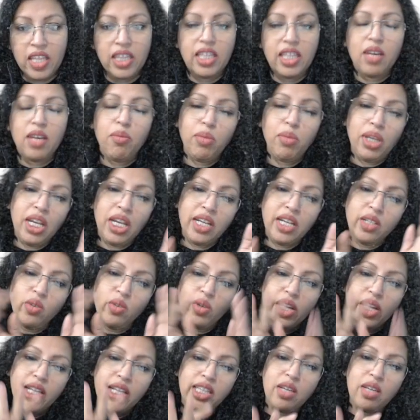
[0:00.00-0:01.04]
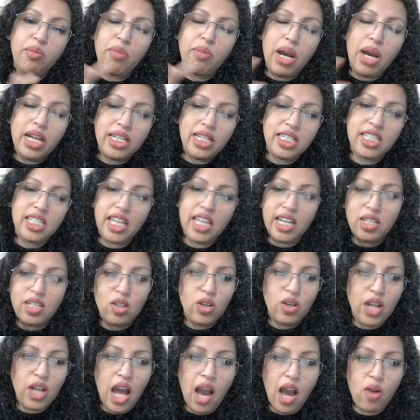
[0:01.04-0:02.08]
The minute you get the but, yet,
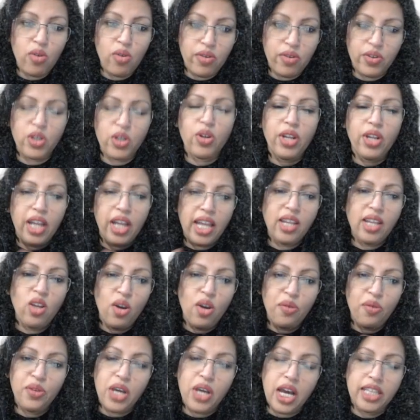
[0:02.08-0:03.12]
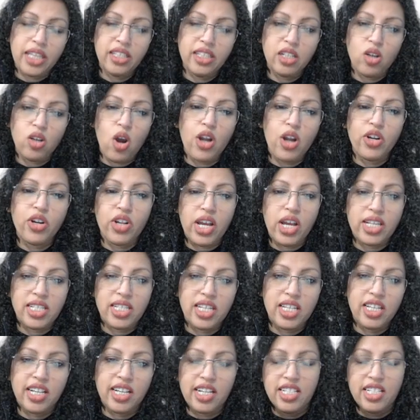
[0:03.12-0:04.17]
or however, or any of the other
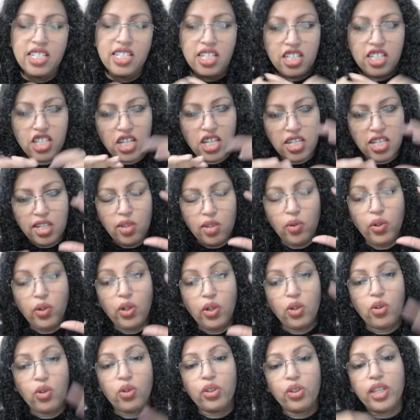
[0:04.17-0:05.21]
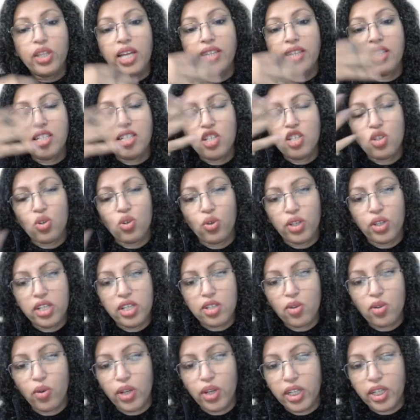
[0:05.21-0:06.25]
contrasting conjunctions, you know that the story
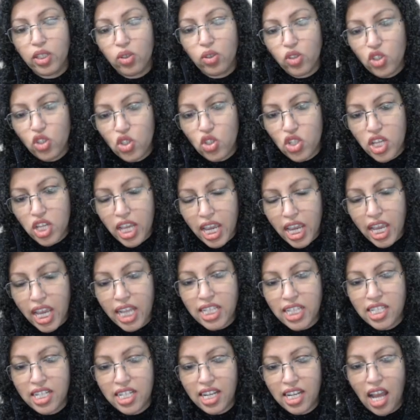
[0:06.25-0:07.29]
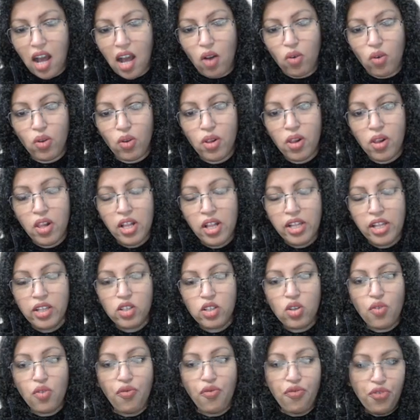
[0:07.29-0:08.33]
is going to change now.
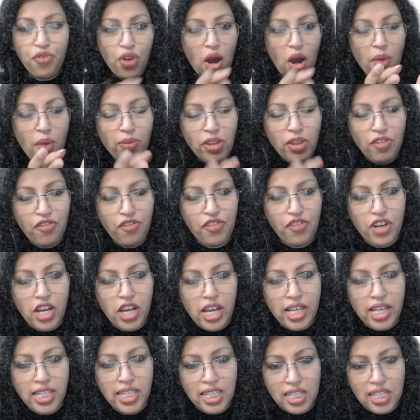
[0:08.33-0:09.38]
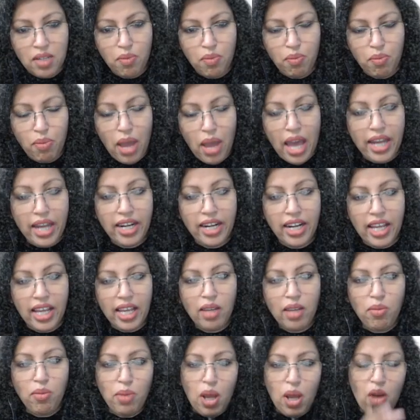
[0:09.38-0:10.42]
So from the first
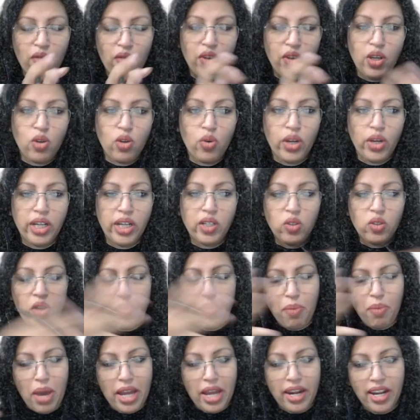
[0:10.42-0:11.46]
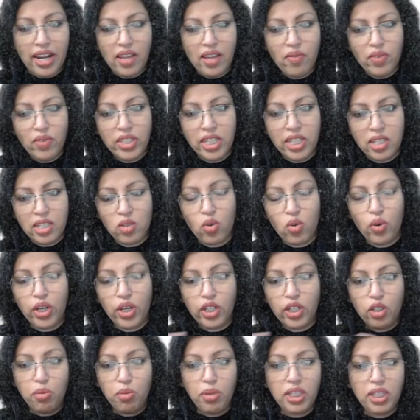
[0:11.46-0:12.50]
paradigm, now we are going to a paradigm which is
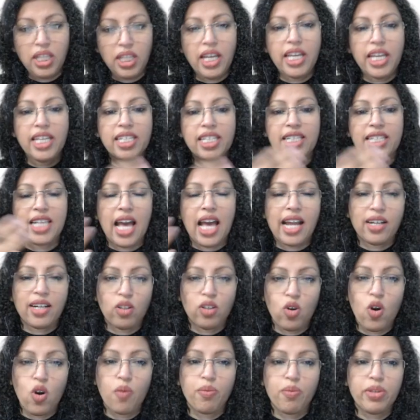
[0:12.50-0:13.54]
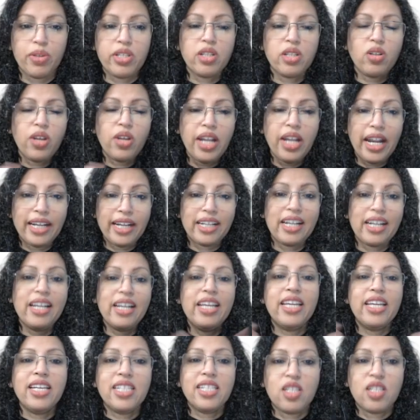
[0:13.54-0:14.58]
going to be the exact opposite, or at
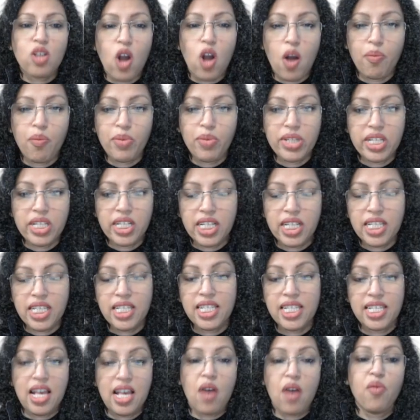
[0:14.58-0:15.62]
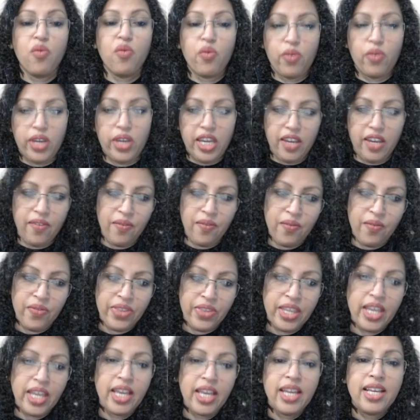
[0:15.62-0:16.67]
least opposite in some way.
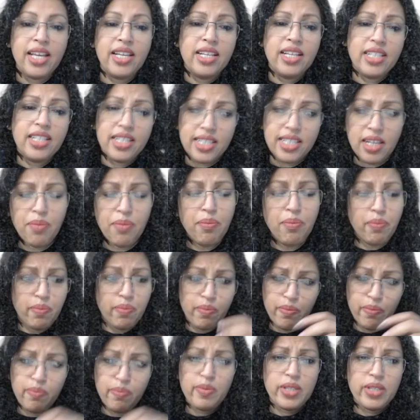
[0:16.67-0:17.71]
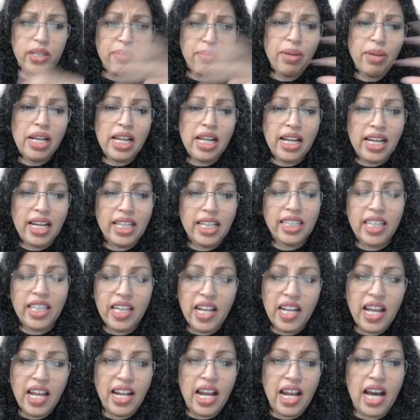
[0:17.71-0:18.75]
Similarly, there
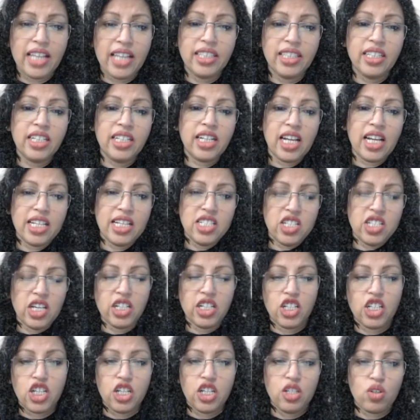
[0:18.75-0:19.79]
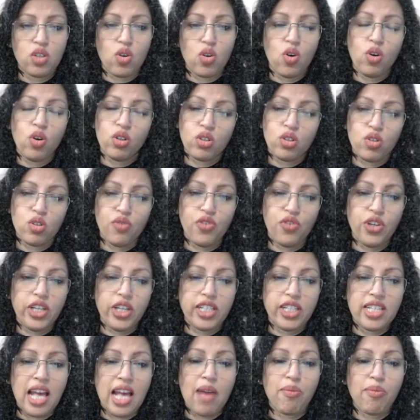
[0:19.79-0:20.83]
are other conjunctions also. For
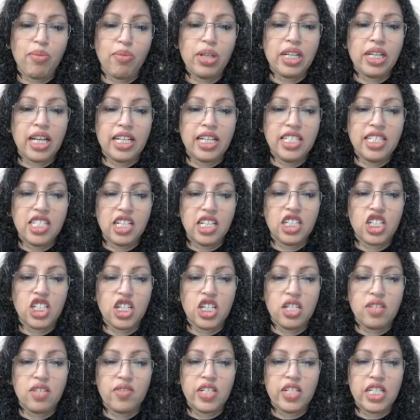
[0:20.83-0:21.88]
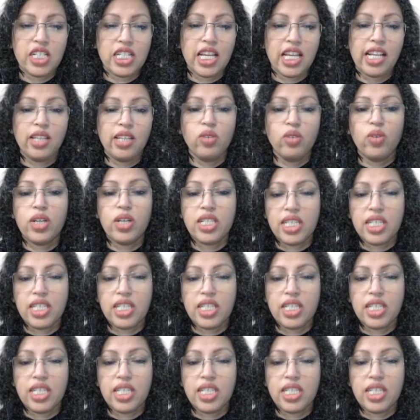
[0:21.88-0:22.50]
example, conjunctions which tell you a